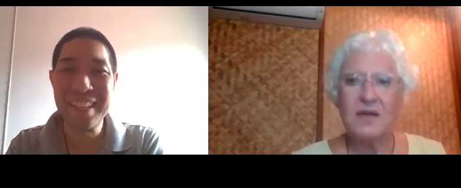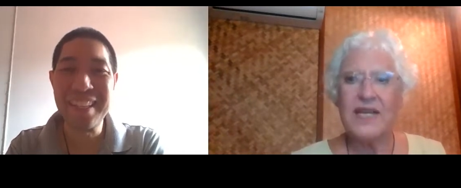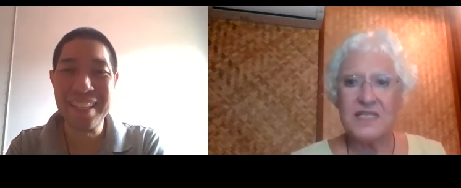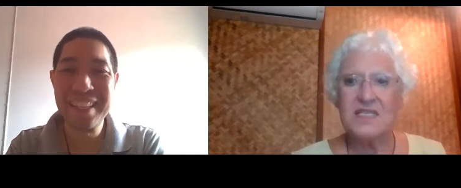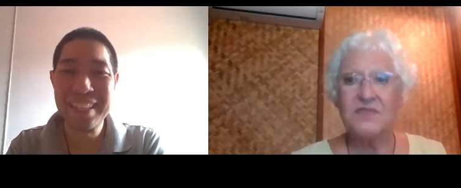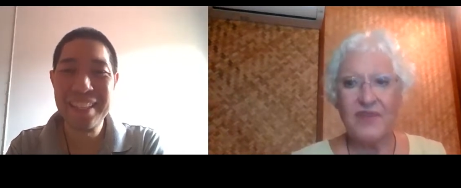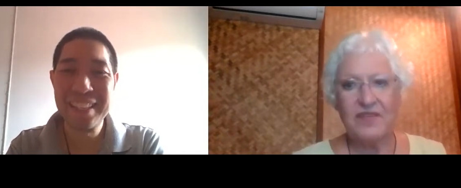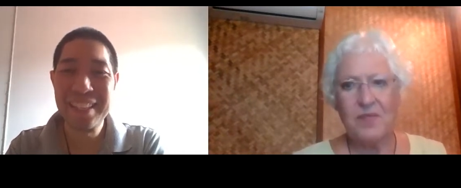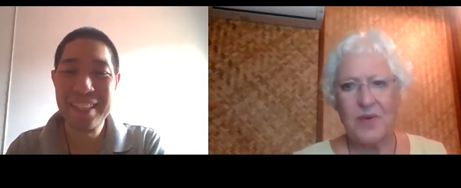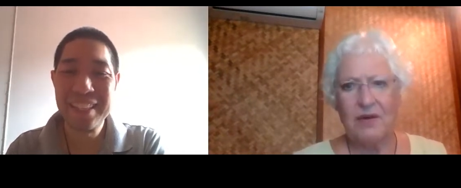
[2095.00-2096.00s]
Speaker 1: uh-huh. it's
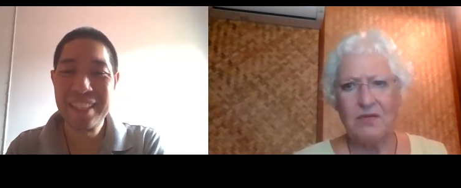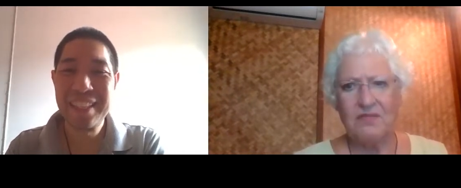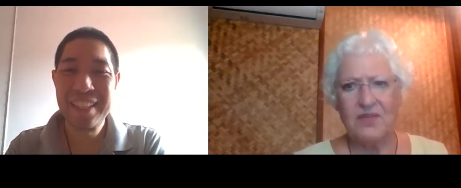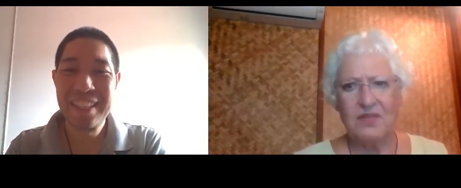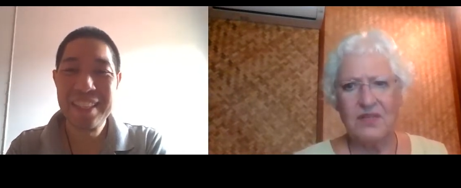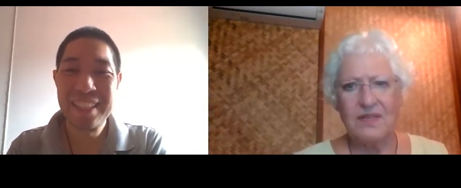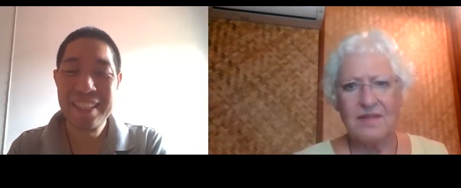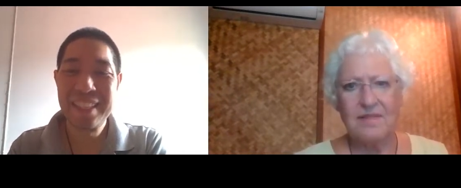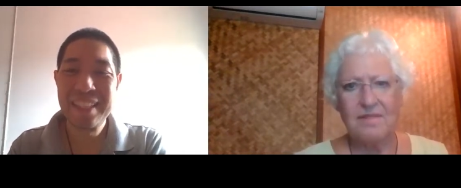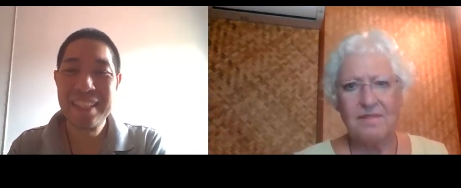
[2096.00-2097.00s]
very powerful
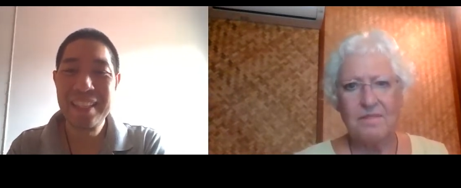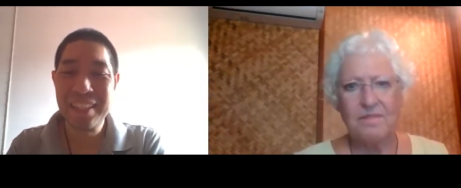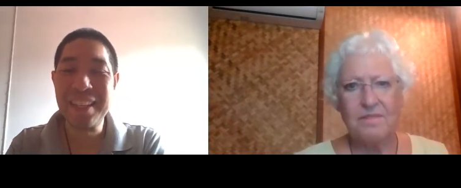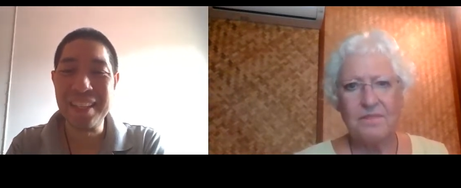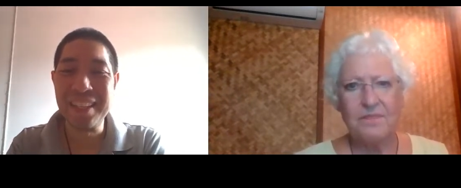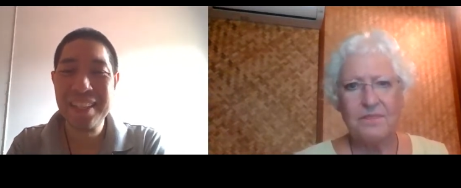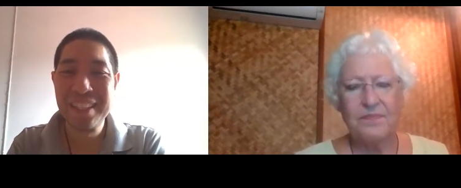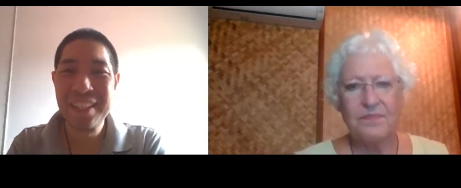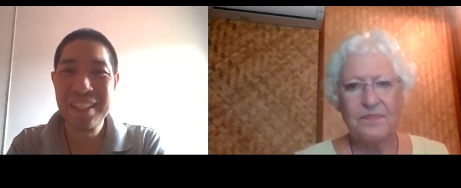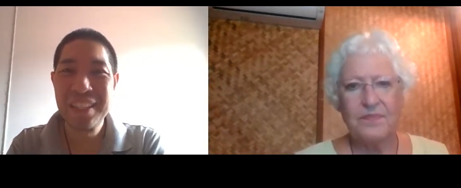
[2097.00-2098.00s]
Speaker 2: uh-huh.
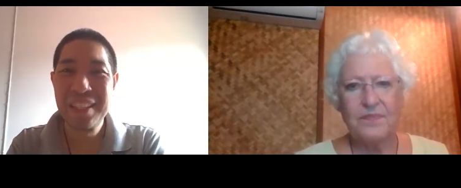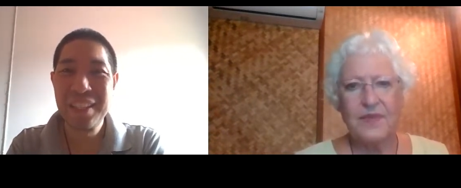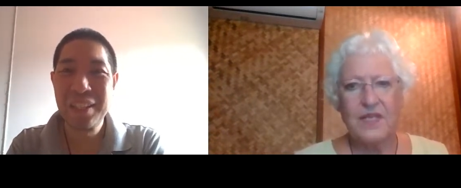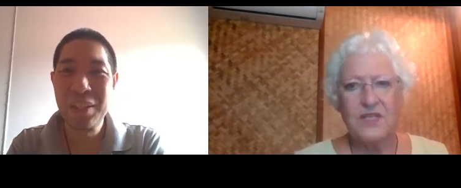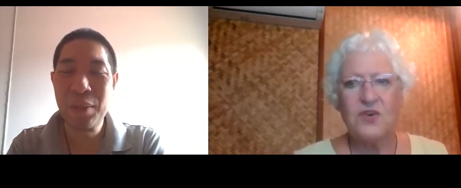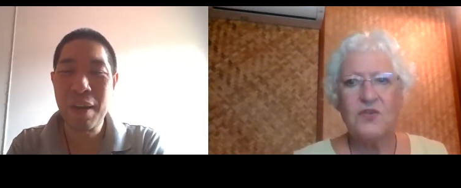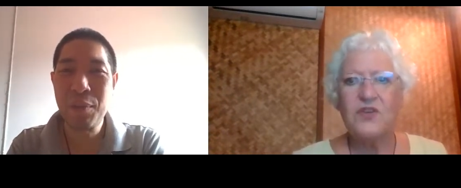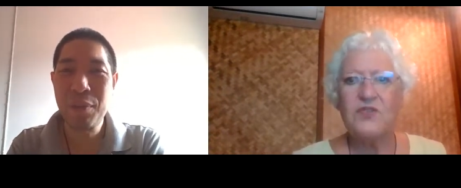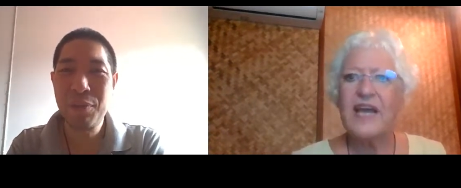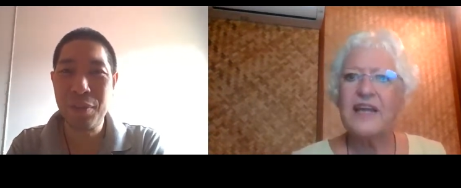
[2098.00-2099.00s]
you so
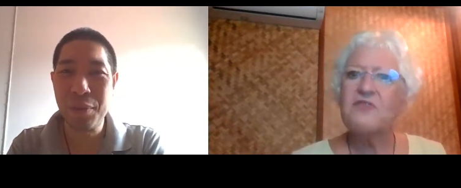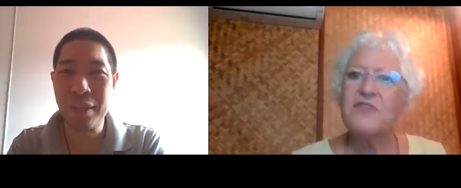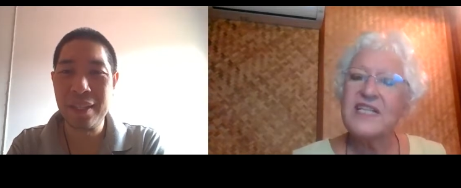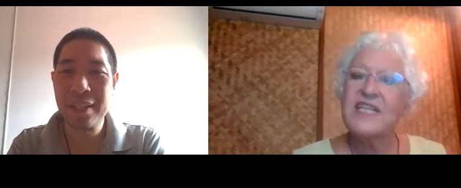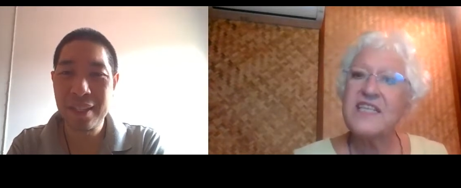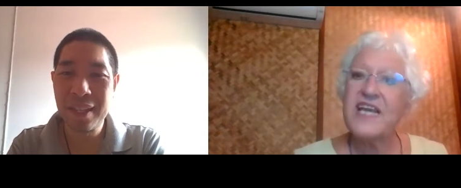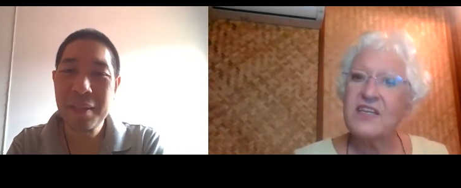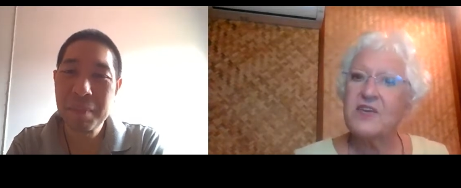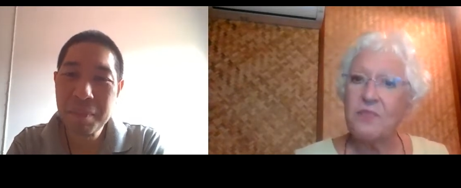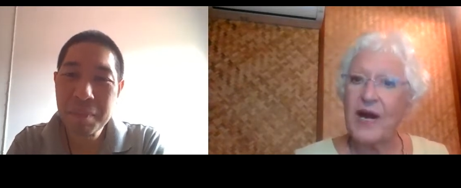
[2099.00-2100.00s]
you can of
Speaker 1: really
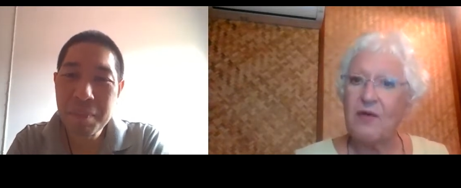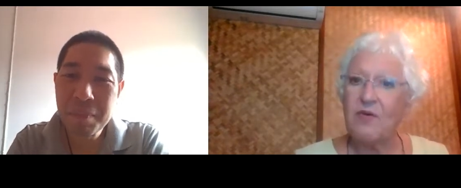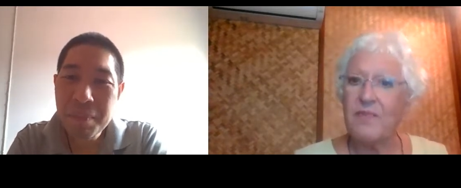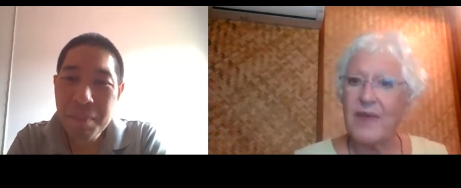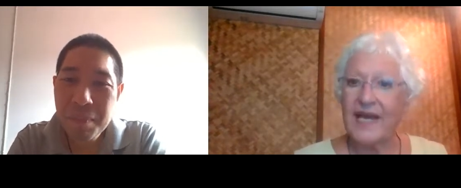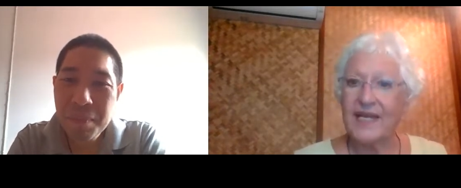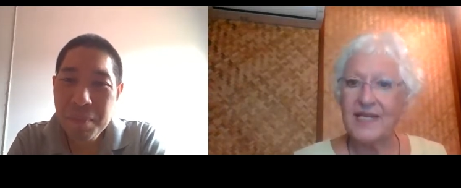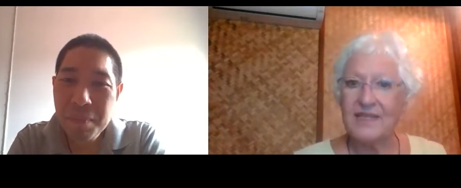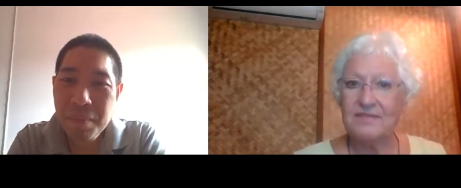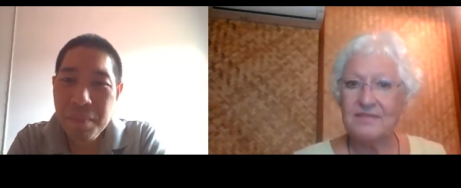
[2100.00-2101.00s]
take your power back
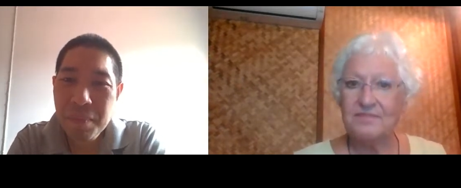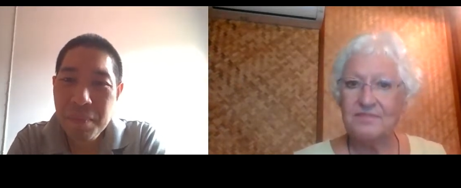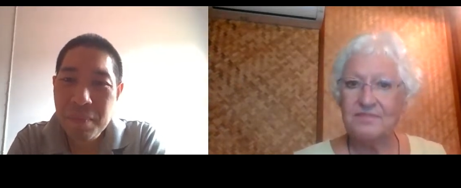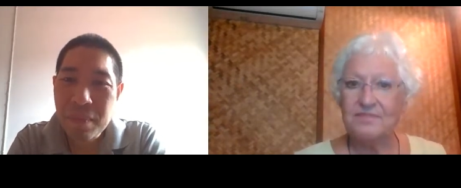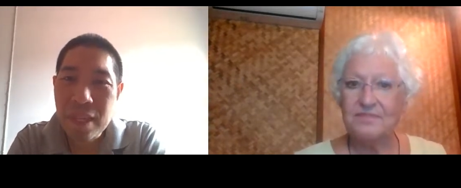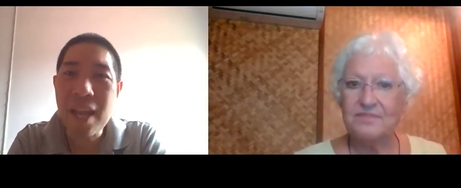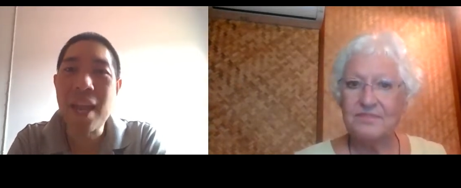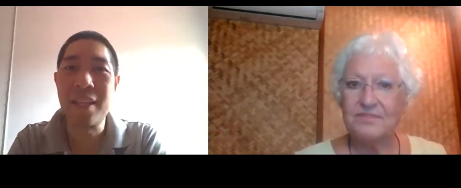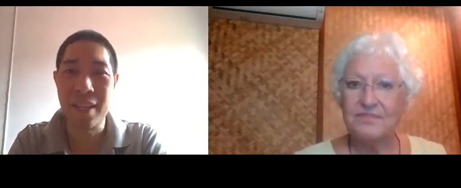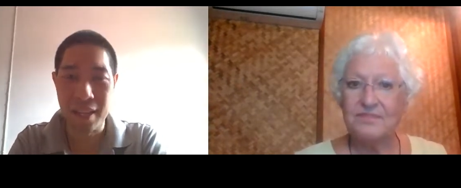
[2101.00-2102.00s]

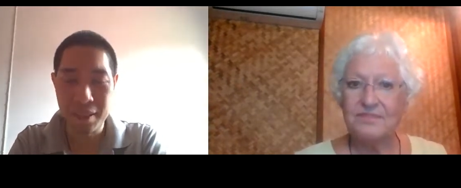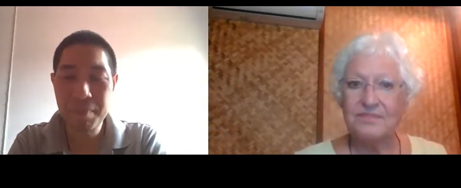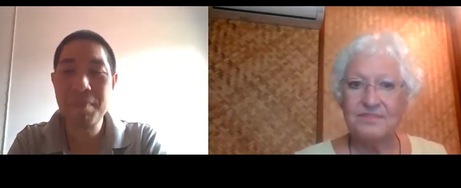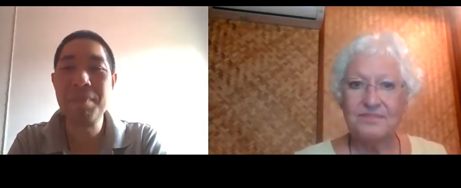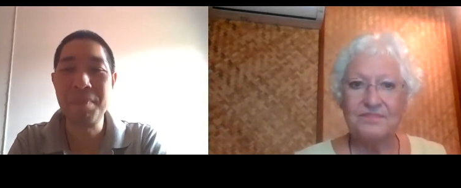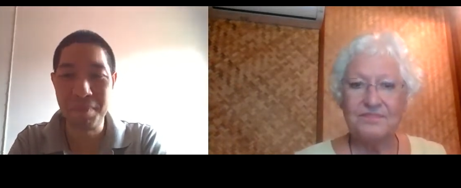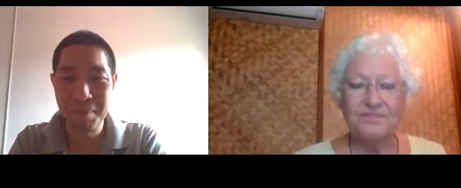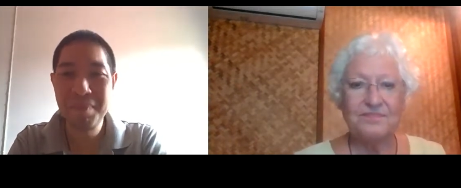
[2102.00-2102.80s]
Speaker 2: Yeah, yeah mm-hmm.